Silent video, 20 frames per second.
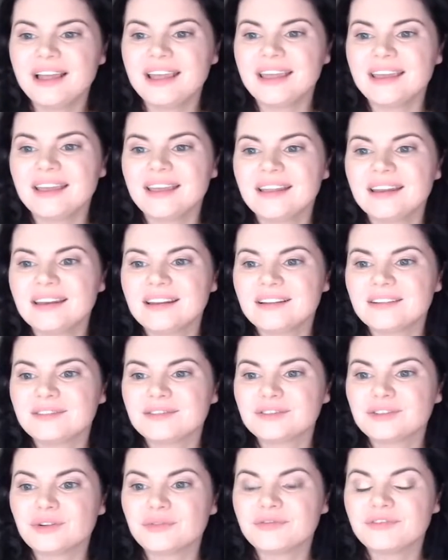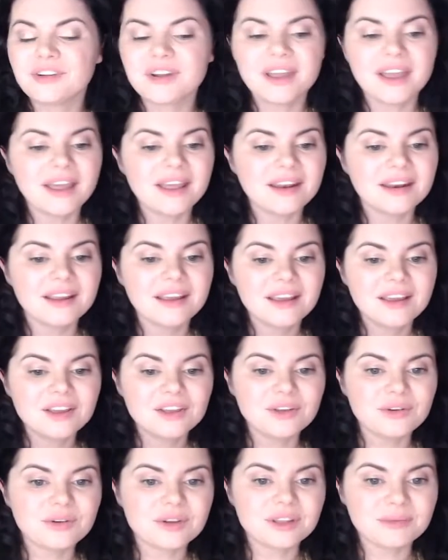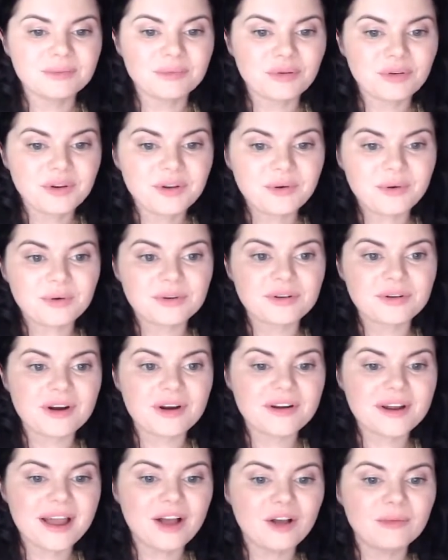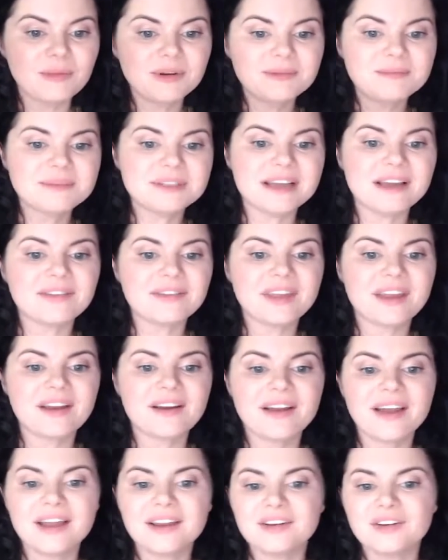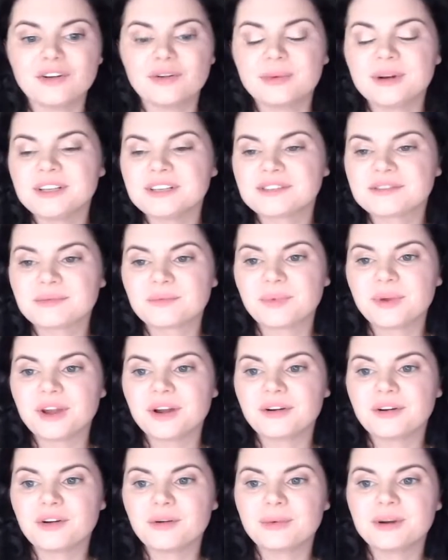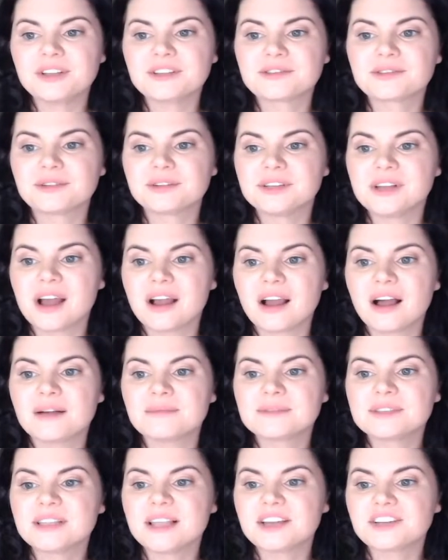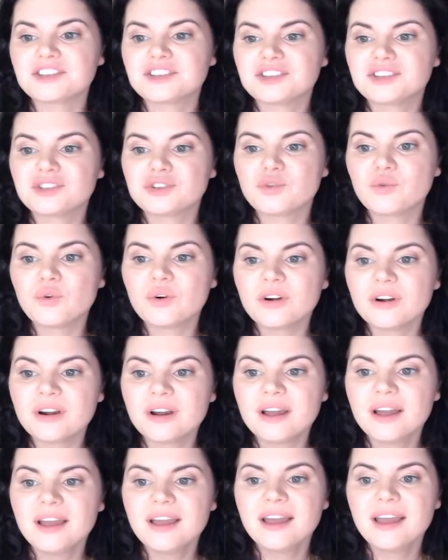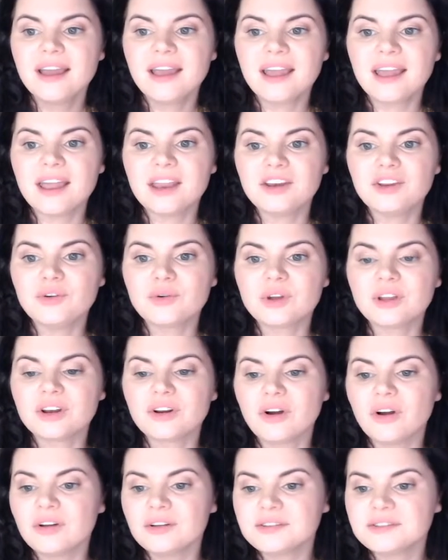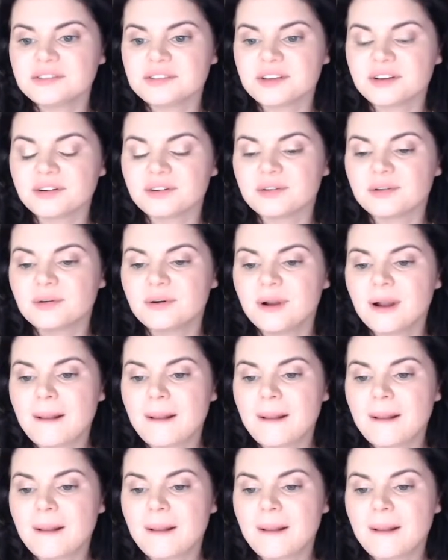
And don't forget, you can pre-order our album down there at wearenobodiesgirl.com/store. And you can also,